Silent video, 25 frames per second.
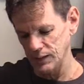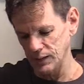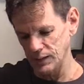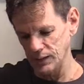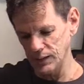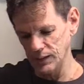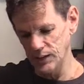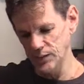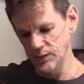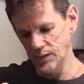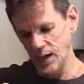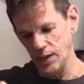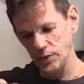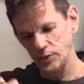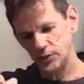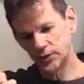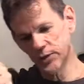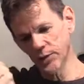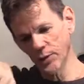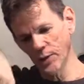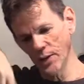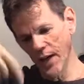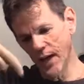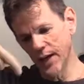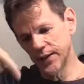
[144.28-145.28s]
is
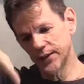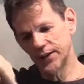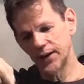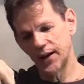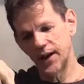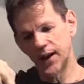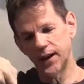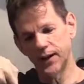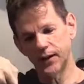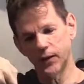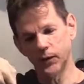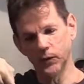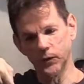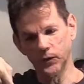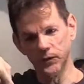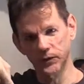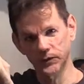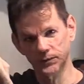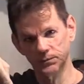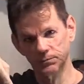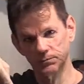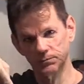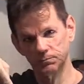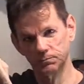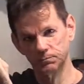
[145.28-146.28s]
actually on an angle
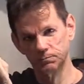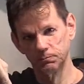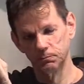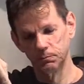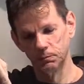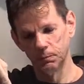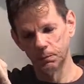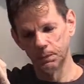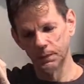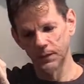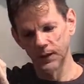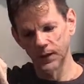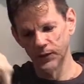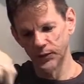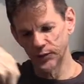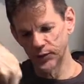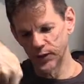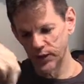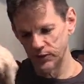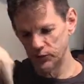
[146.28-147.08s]
instead